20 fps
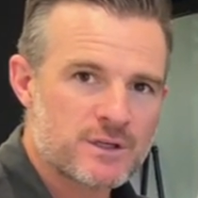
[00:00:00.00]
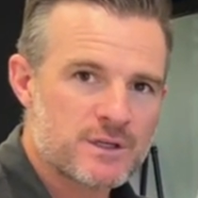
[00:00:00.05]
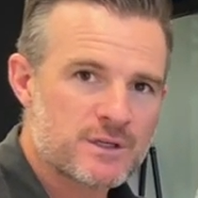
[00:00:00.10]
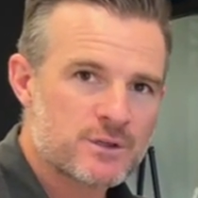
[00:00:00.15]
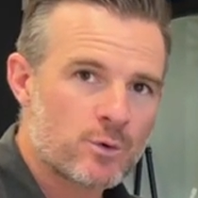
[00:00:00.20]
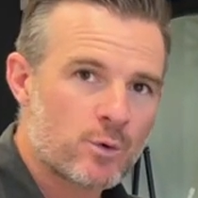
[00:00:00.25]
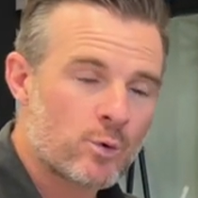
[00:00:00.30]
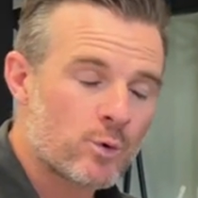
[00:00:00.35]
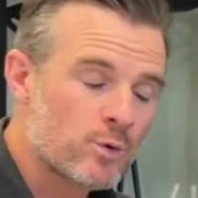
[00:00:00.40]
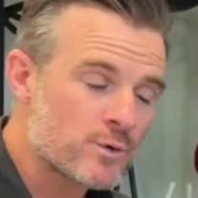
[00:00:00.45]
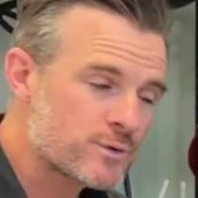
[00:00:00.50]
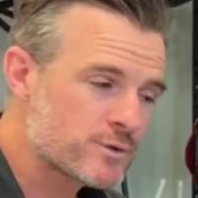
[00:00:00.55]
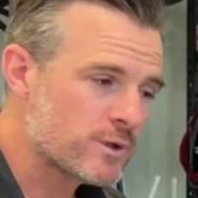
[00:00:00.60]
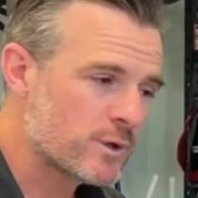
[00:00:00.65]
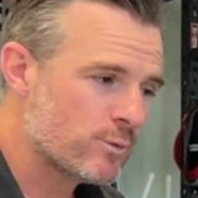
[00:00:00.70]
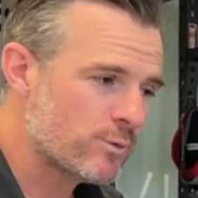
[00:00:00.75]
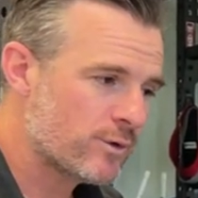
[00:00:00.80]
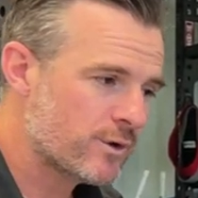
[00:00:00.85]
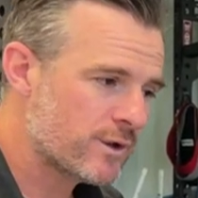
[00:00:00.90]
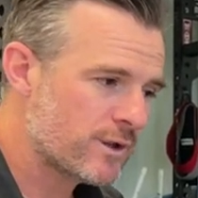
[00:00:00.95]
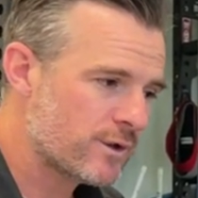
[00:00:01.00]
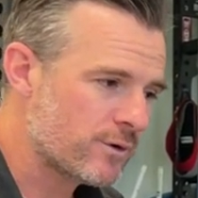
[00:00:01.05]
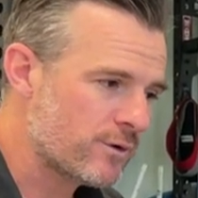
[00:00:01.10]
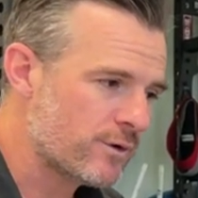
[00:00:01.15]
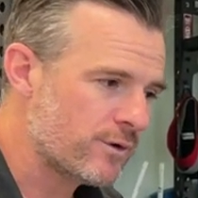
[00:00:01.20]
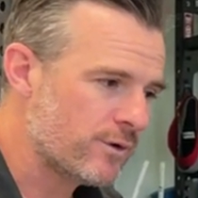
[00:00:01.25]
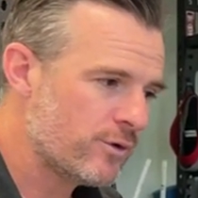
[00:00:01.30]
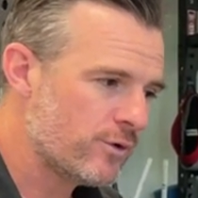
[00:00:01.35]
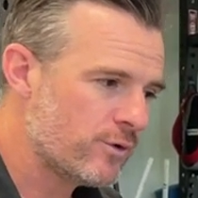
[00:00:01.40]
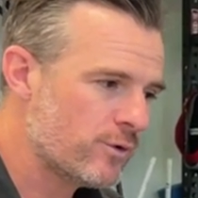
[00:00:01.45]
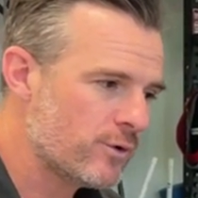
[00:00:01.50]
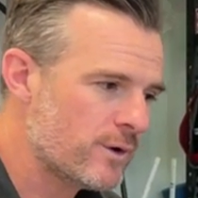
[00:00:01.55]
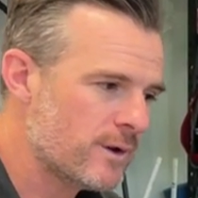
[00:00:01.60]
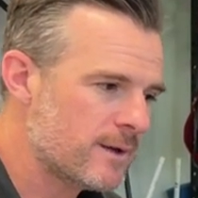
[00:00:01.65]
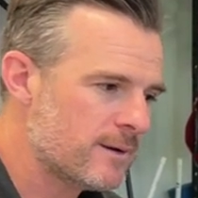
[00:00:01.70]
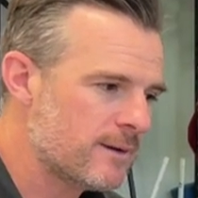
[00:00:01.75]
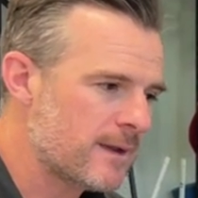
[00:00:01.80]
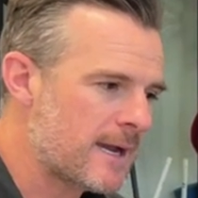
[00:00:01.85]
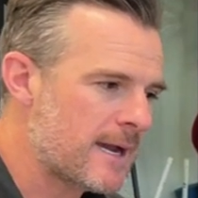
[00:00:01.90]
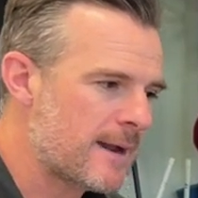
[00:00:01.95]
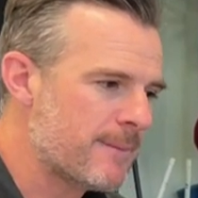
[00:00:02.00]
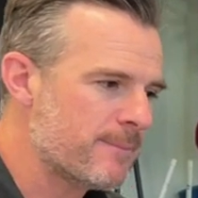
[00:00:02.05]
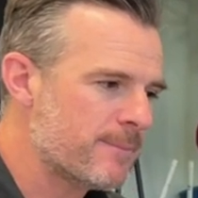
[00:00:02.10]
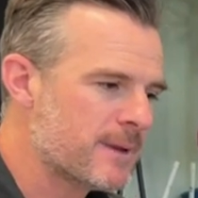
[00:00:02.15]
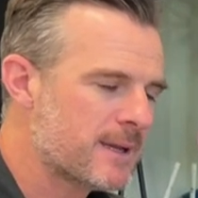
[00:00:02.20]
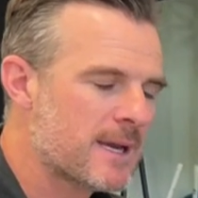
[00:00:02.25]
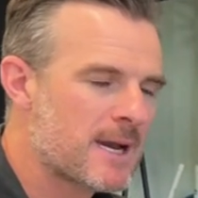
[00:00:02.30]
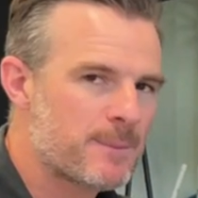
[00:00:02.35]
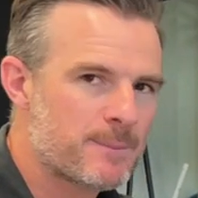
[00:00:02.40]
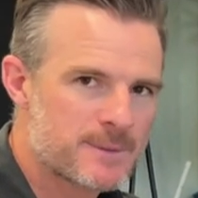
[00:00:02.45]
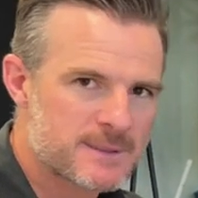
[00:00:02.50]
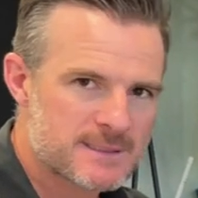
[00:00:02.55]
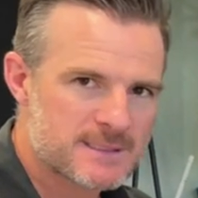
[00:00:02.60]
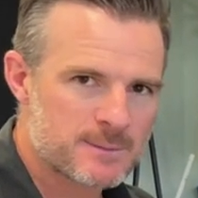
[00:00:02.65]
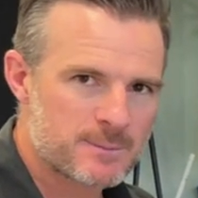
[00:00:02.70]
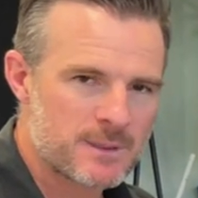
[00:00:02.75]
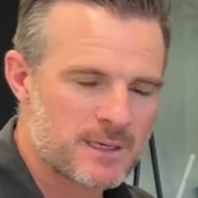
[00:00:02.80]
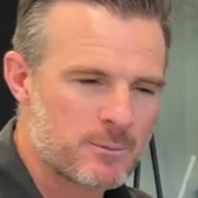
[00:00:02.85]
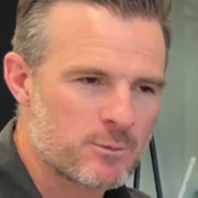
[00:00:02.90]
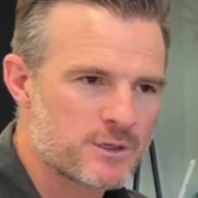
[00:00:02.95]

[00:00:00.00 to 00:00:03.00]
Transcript: She's also working on her compass stability,